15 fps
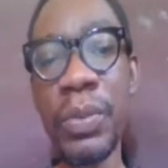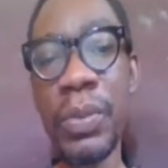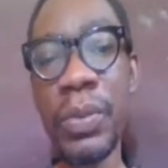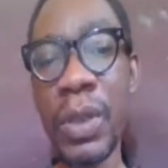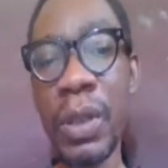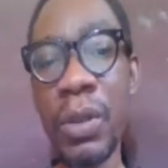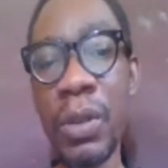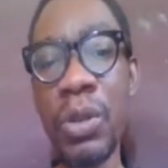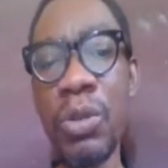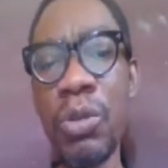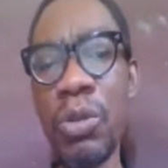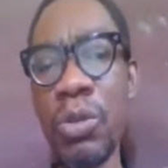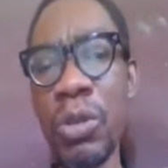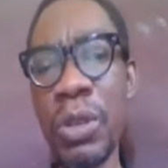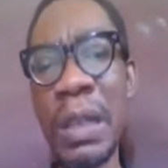Also, do
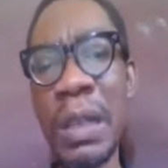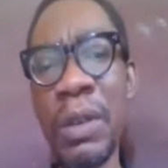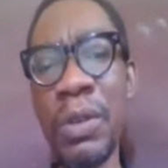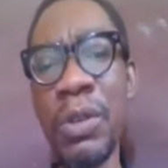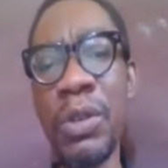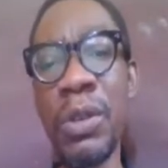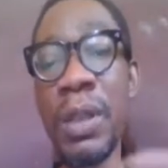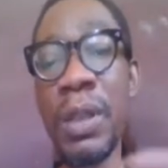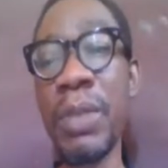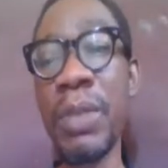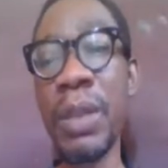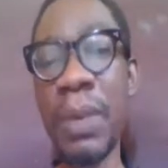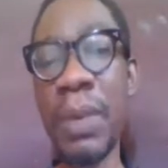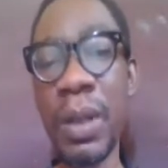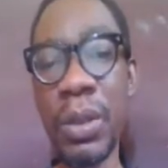not include your name in the
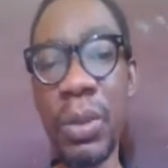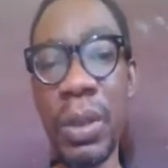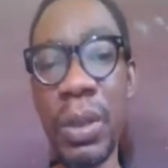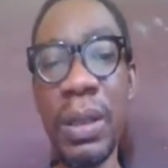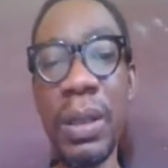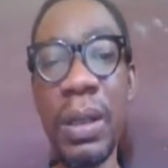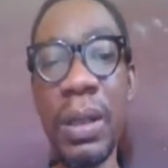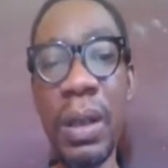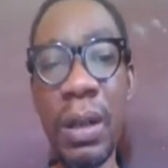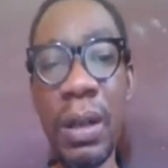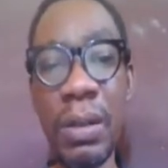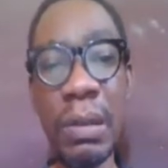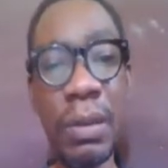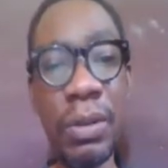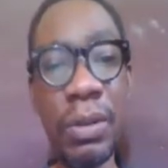password. Also,
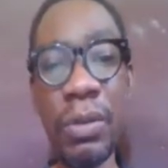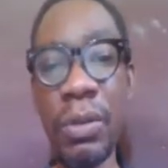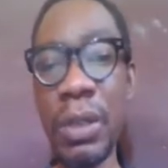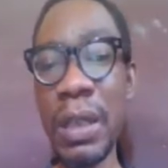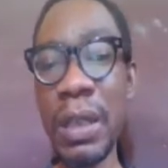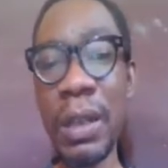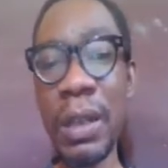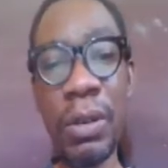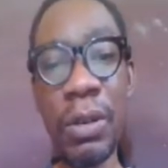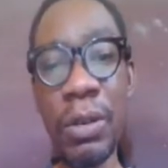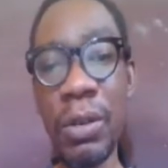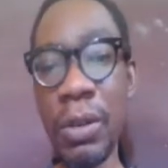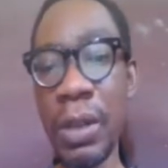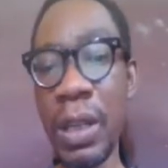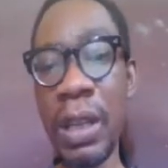do not include your
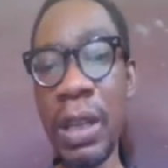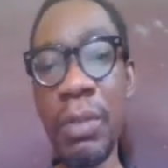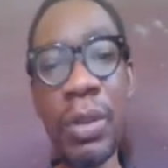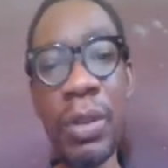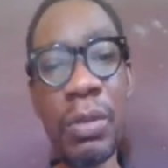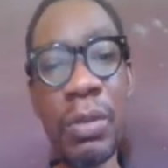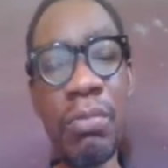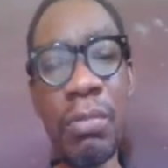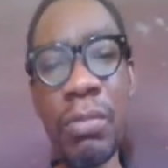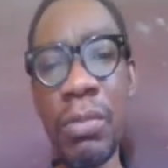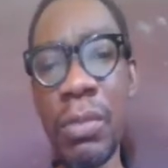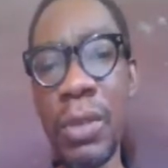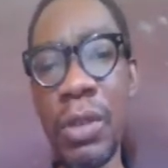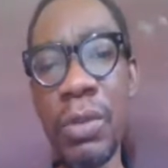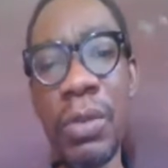name, your
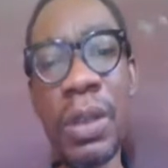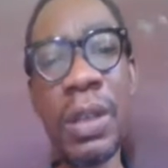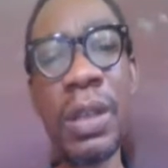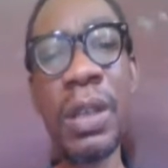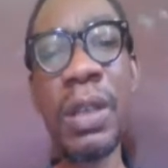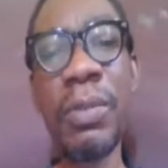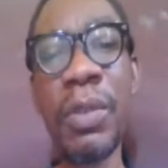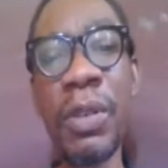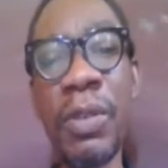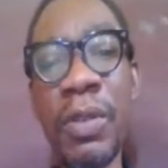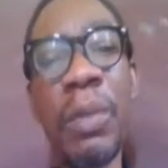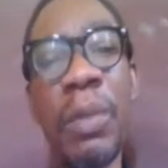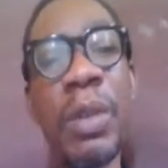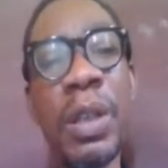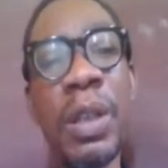children's name, or your
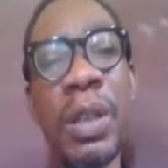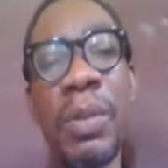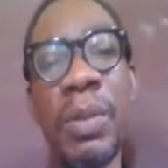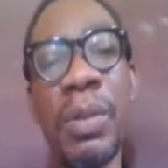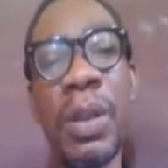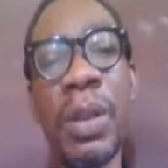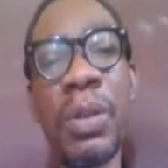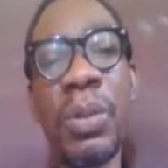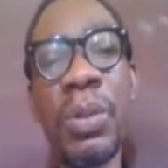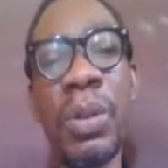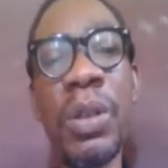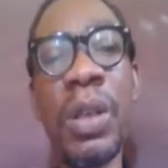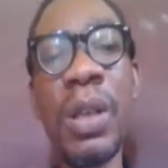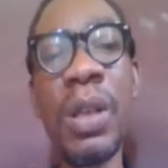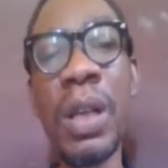family name, your password.
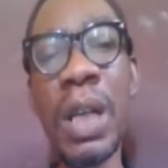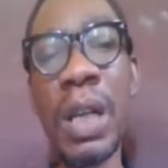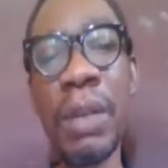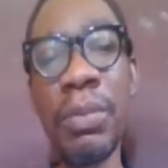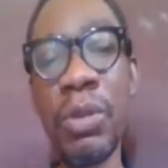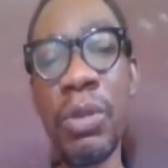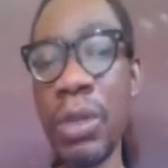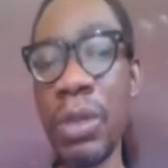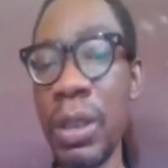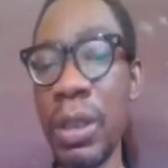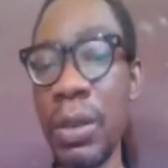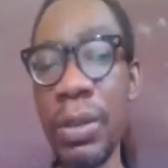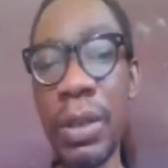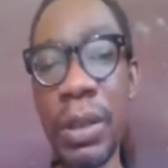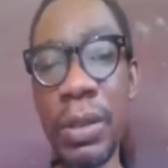Do not include
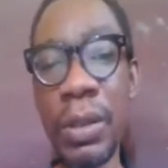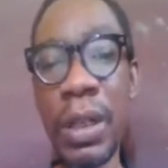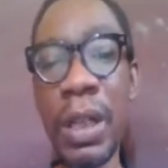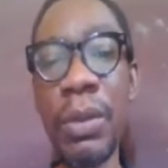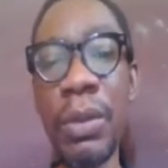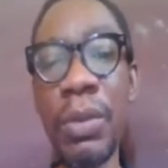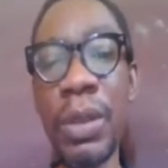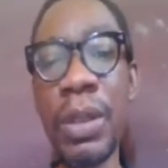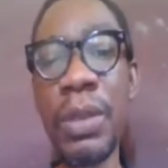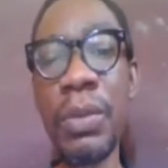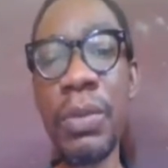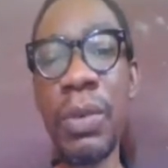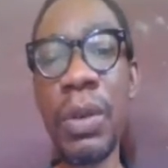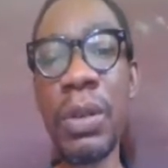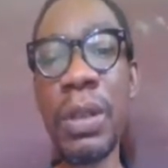natural language
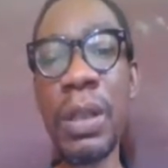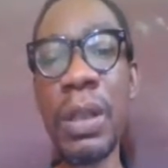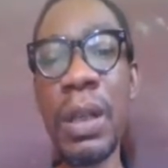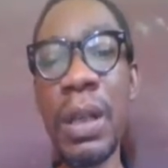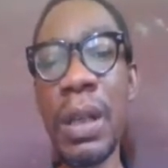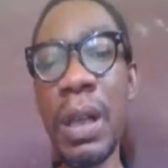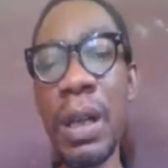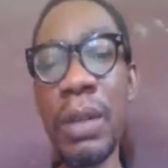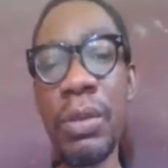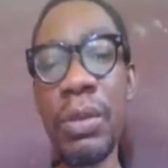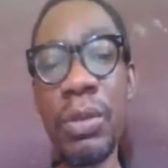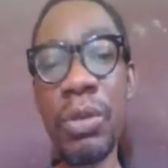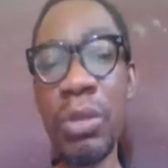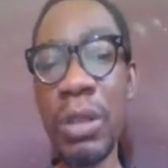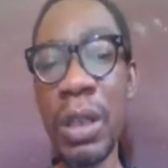words. Do
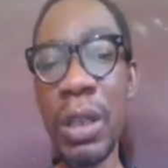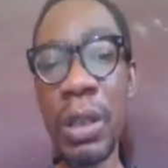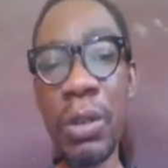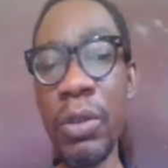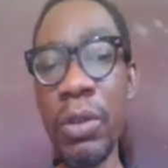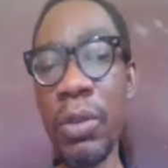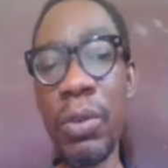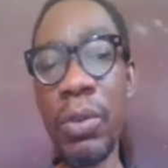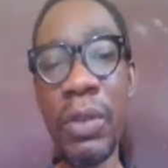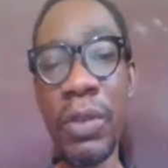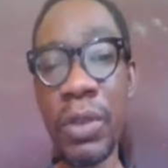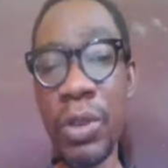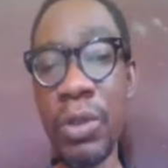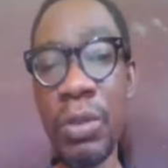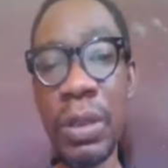not include your wife or
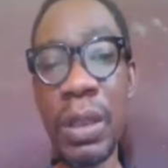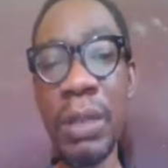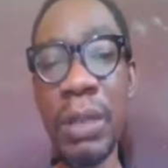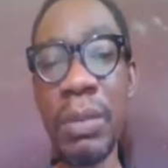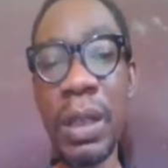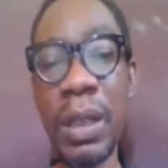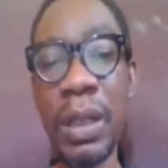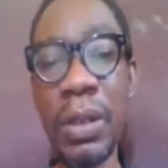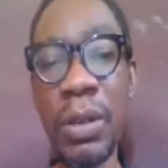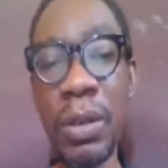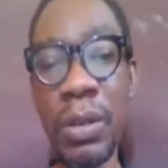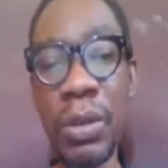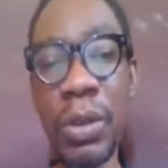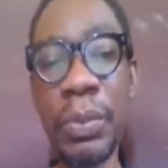children name in it also.